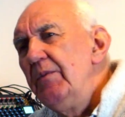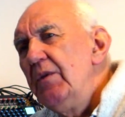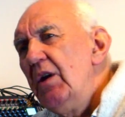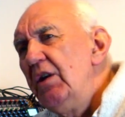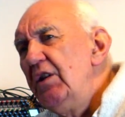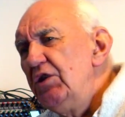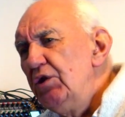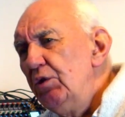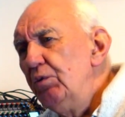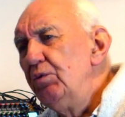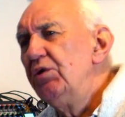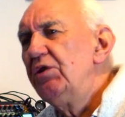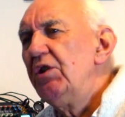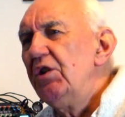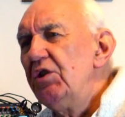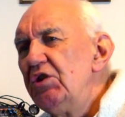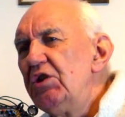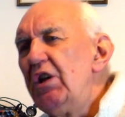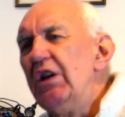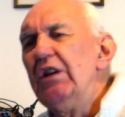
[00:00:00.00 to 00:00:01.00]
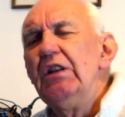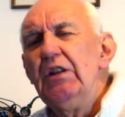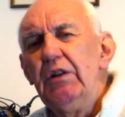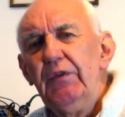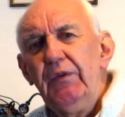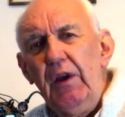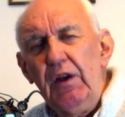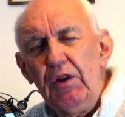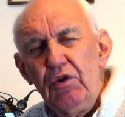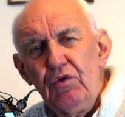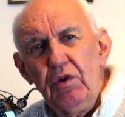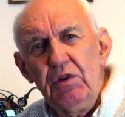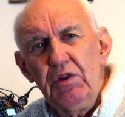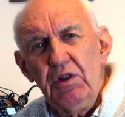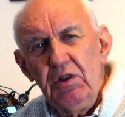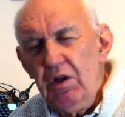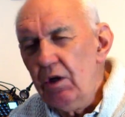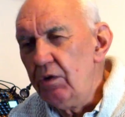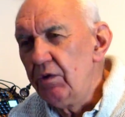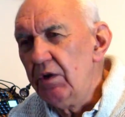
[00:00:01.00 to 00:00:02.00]
And it's also satisfactory
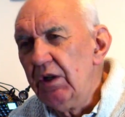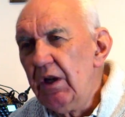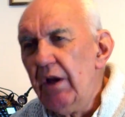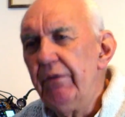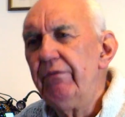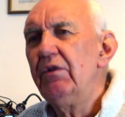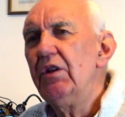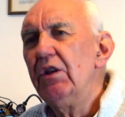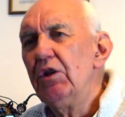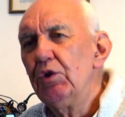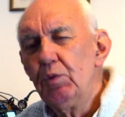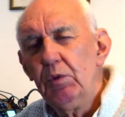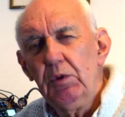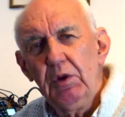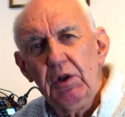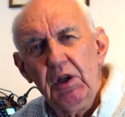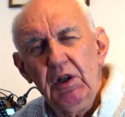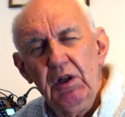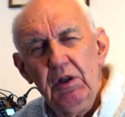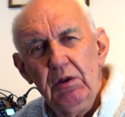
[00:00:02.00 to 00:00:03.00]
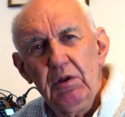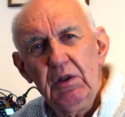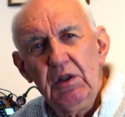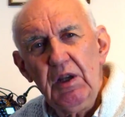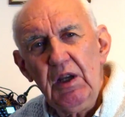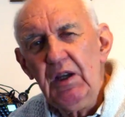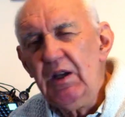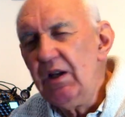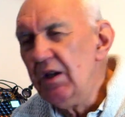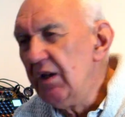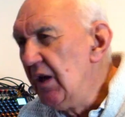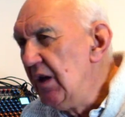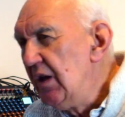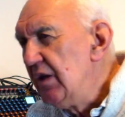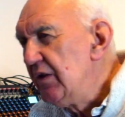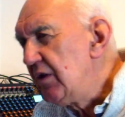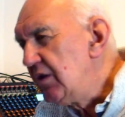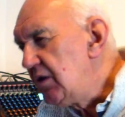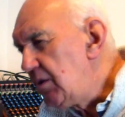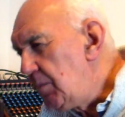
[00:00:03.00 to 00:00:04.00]
to know that everything's working okay,
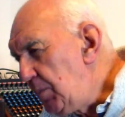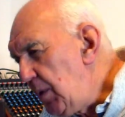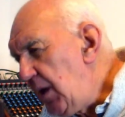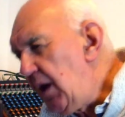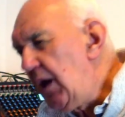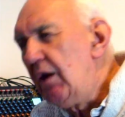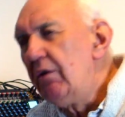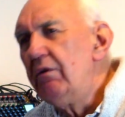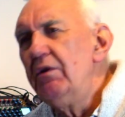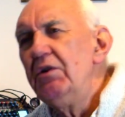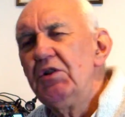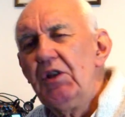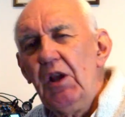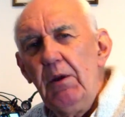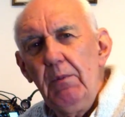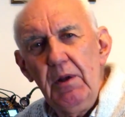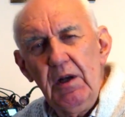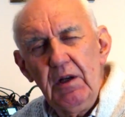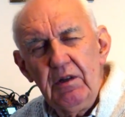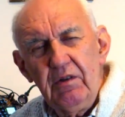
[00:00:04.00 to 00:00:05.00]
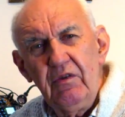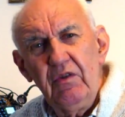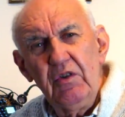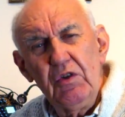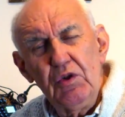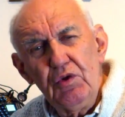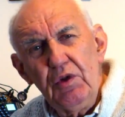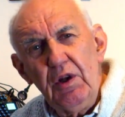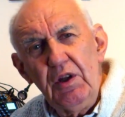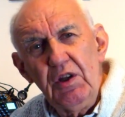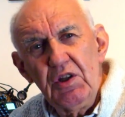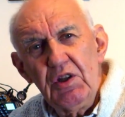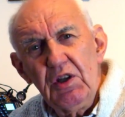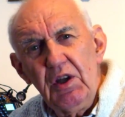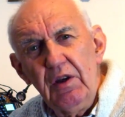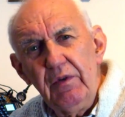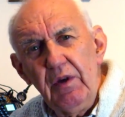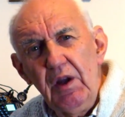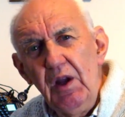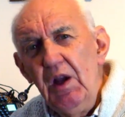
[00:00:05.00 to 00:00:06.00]
that the power is coming out of your
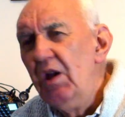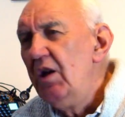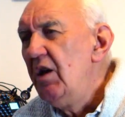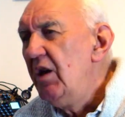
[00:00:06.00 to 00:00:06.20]
transceiver,